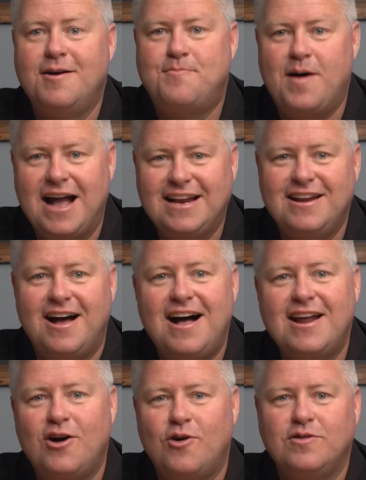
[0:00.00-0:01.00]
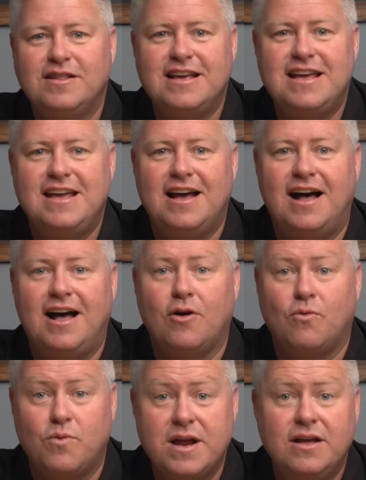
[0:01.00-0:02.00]
by not only
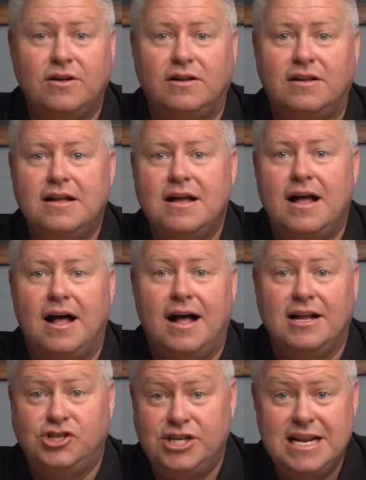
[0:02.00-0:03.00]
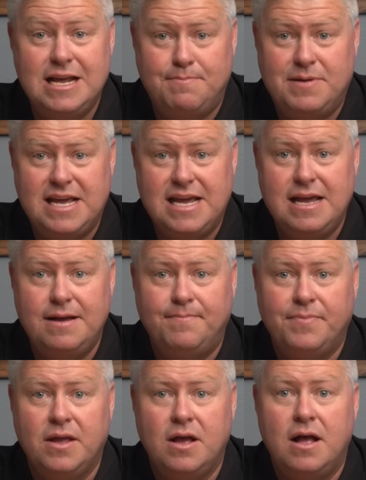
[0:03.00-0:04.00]
real GDP,
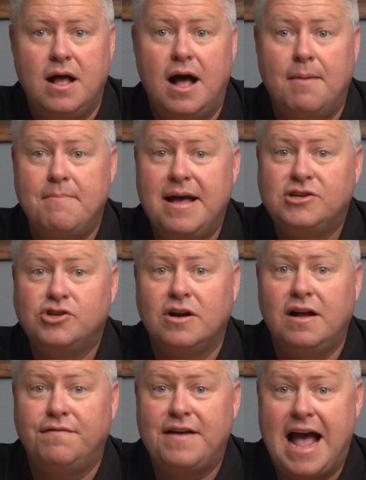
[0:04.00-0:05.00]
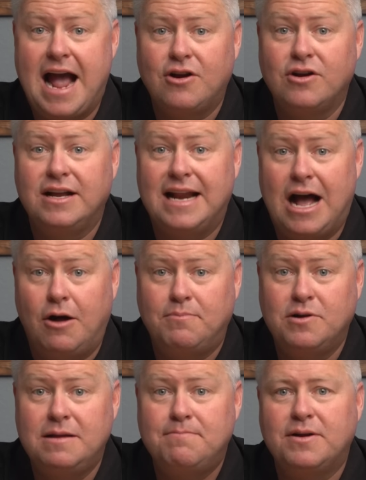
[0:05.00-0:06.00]
a measure of aggregate
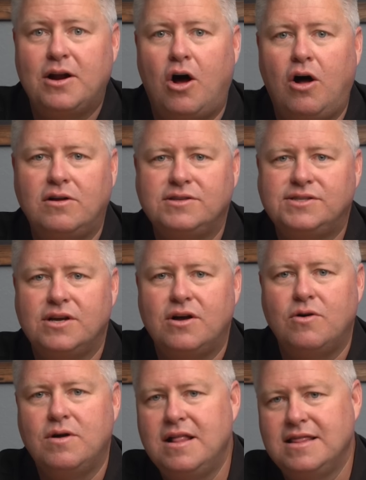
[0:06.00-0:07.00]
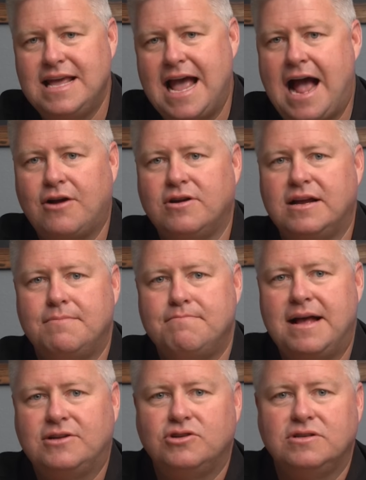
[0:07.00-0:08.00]
output, but also the aggregate
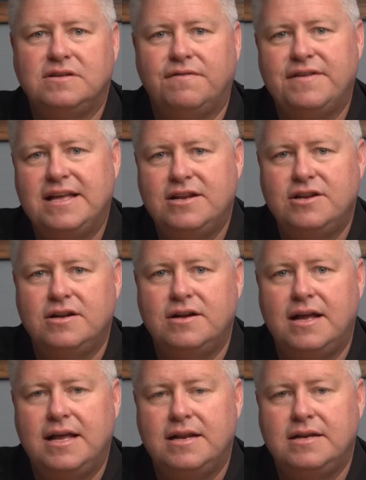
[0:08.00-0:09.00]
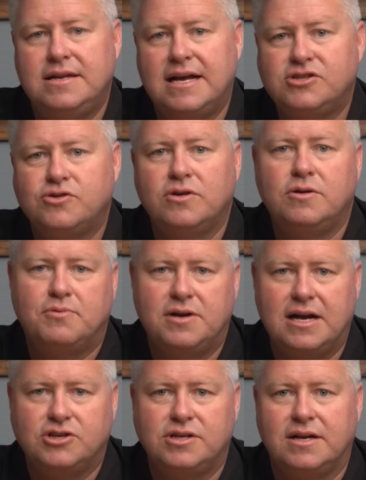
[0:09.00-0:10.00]
measures of industrial
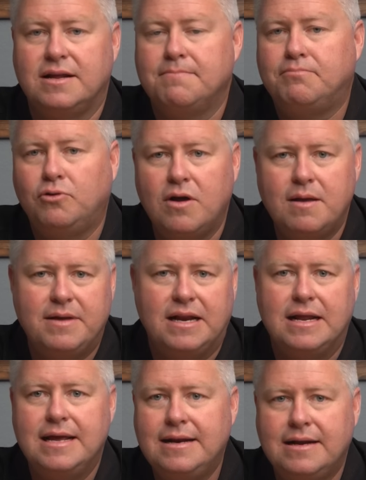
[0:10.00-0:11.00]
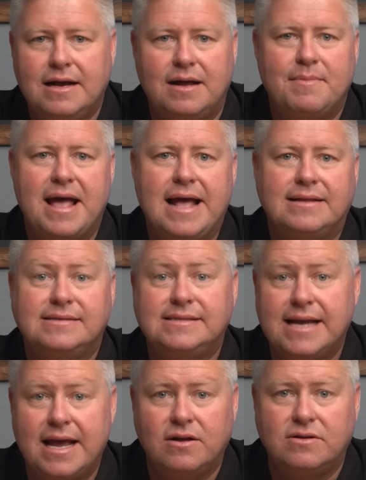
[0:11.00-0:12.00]
production, employment, income, and
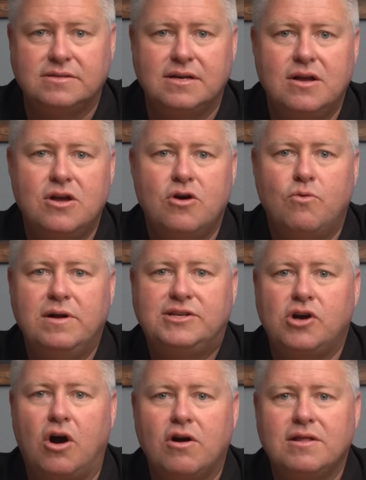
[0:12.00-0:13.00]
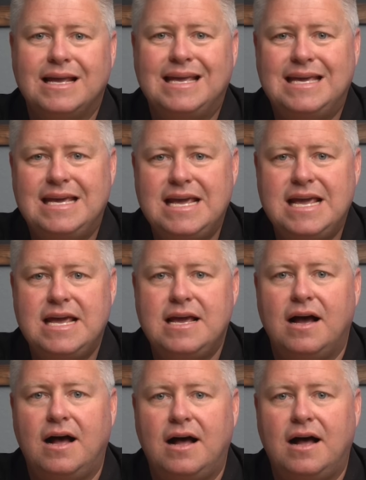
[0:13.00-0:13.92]
sales, which are the key